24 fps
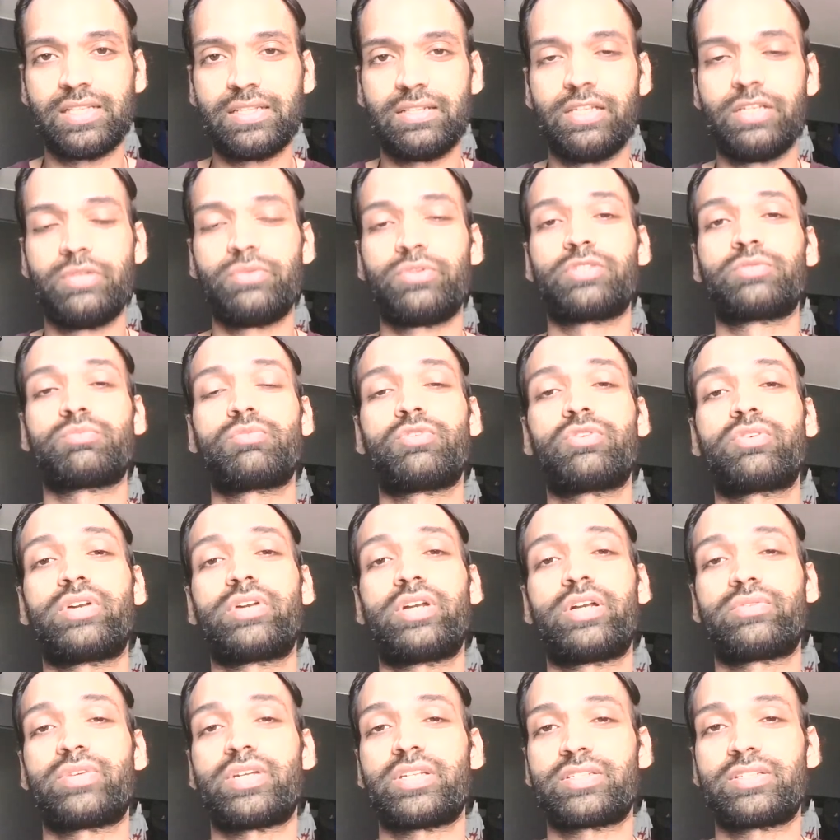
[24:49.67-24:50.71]
He was more
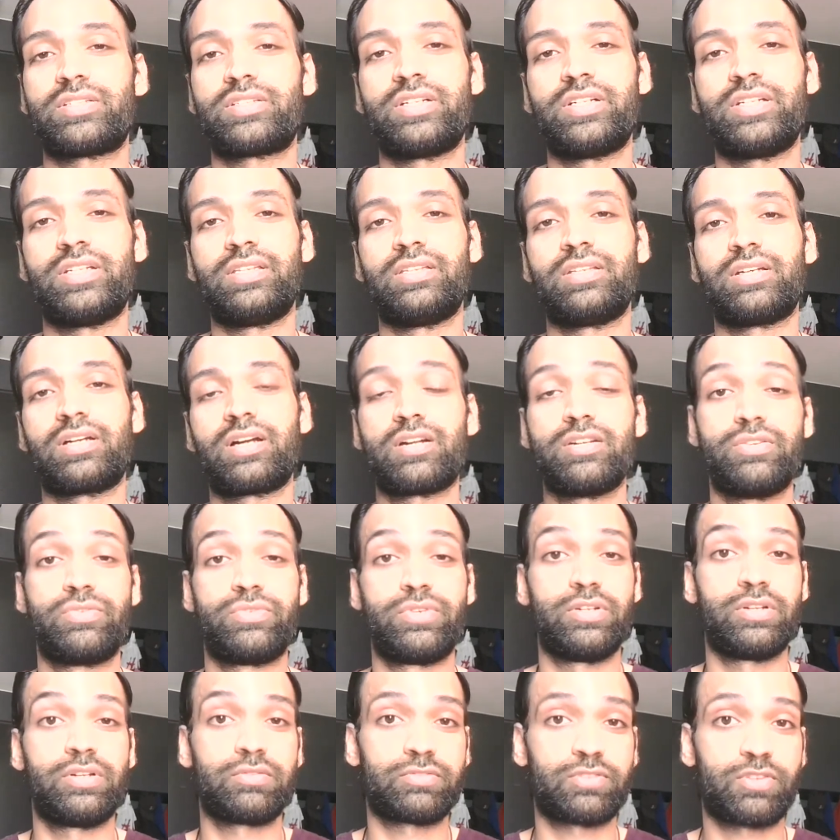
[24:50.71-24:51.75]
interested in the country
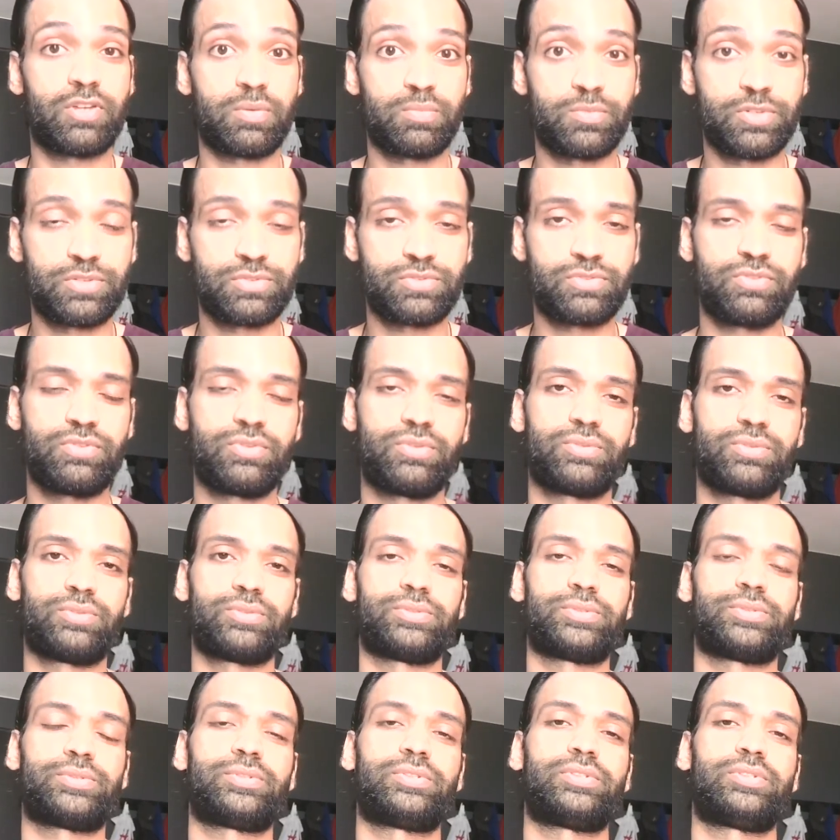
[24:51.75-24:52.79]
of Thomas Roe.
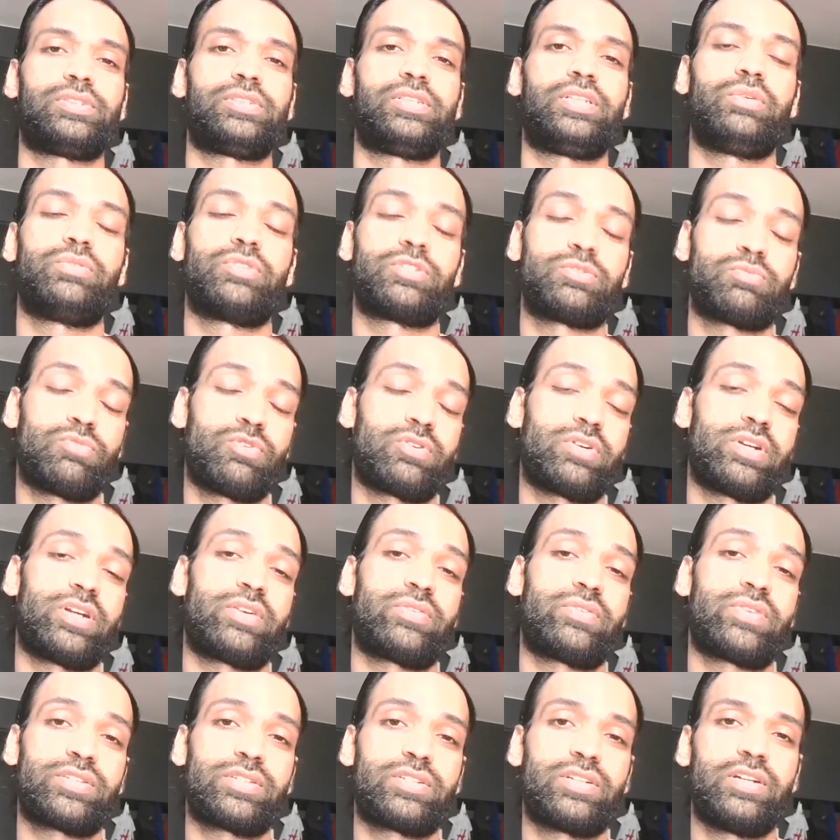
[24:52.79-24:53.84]
He was more
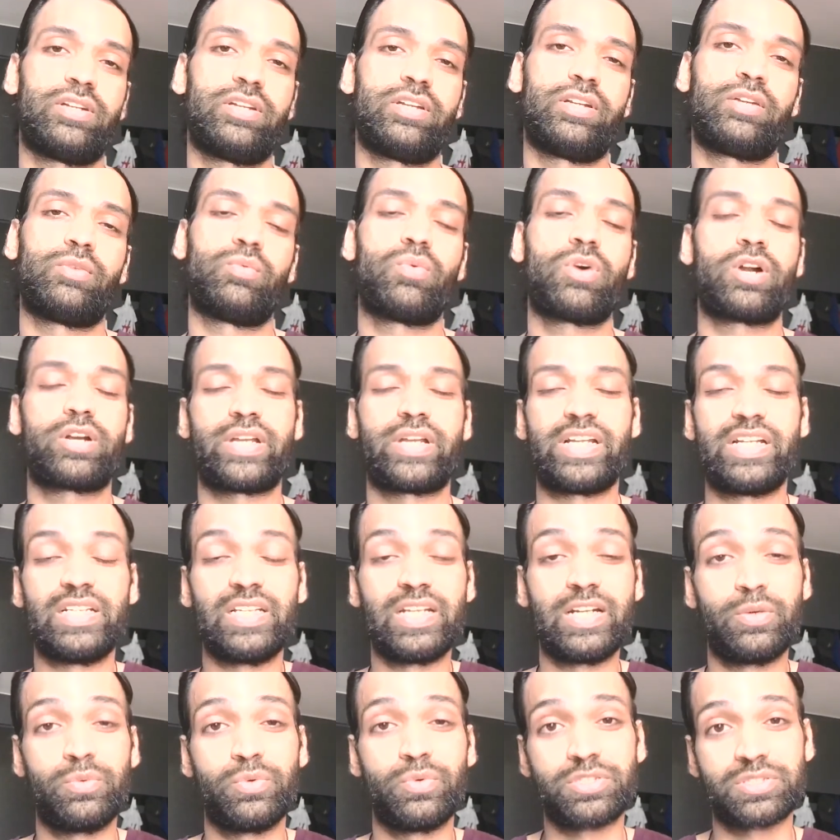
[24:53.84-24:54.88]
interested in what
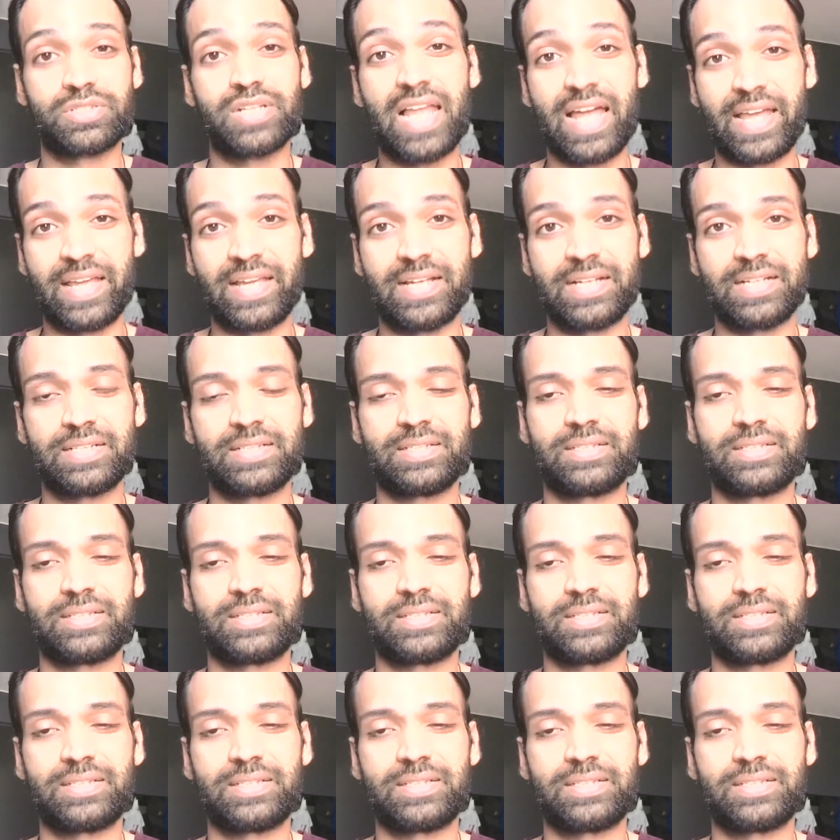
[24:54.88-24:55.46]
England was like.